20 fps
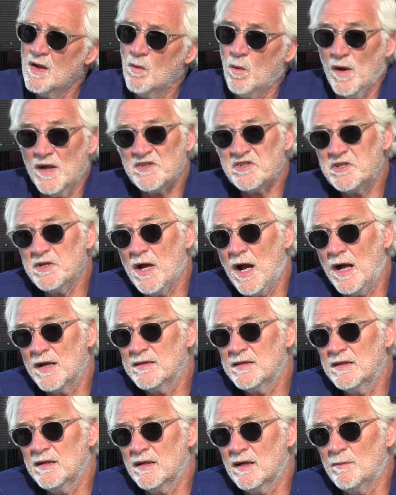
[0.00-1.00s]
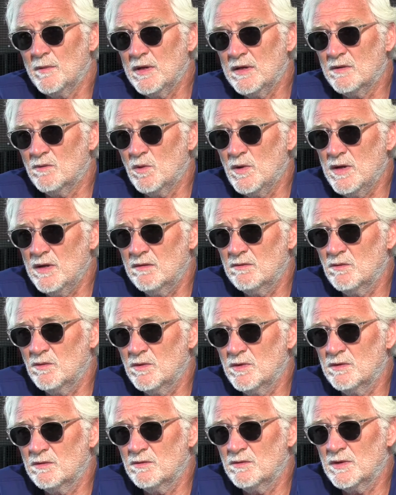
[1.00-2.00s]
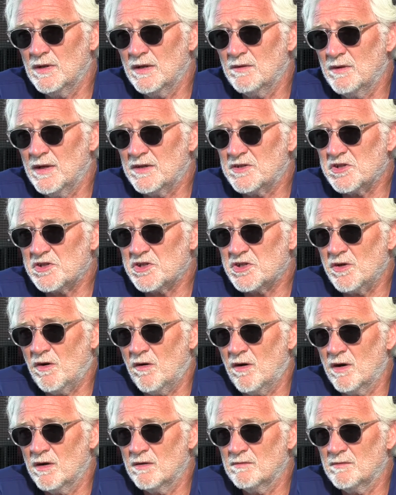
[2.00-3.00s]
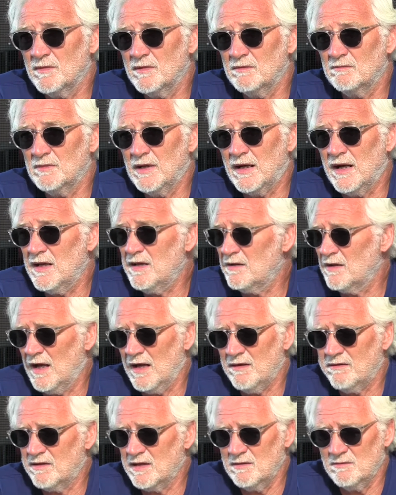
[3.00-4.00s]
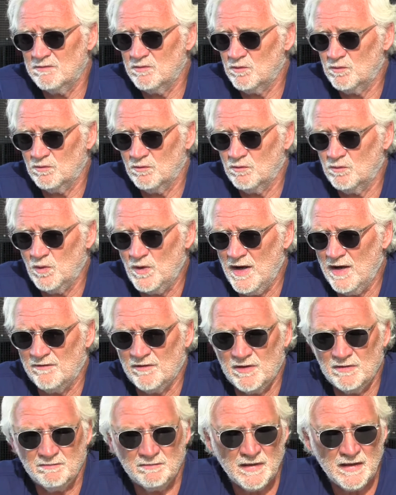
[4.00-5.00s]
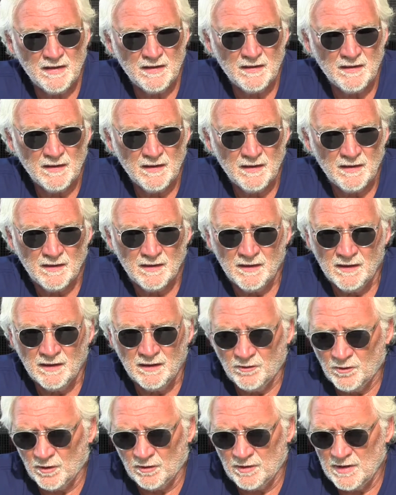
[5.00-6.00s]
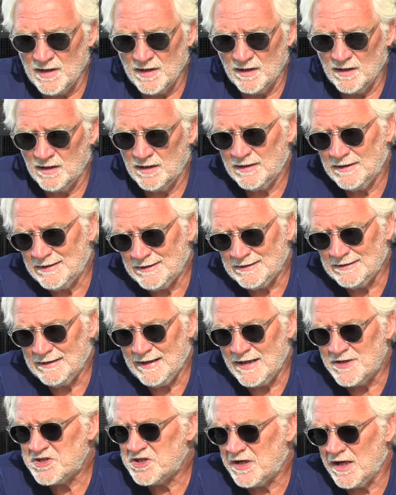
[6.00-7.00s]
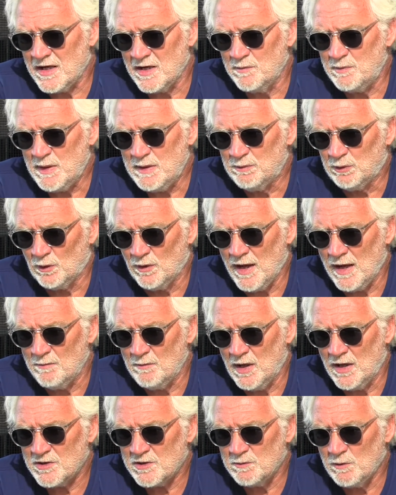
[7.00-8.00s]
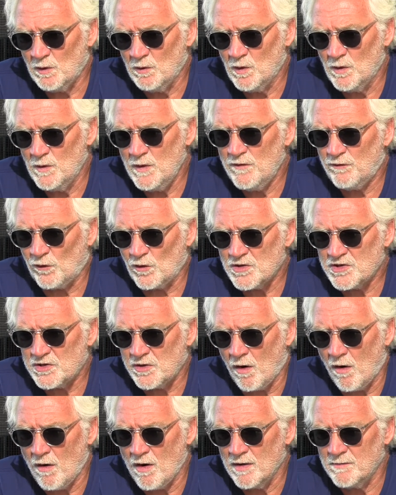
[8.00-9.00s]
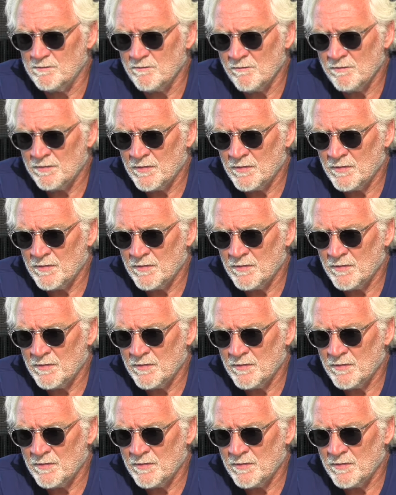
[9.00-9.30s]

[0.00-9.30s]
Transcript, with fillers: Well, that's the idea. I mean, we, we at the start, and I, I think we haven't really uh, uh, educated people that much, but when we first started,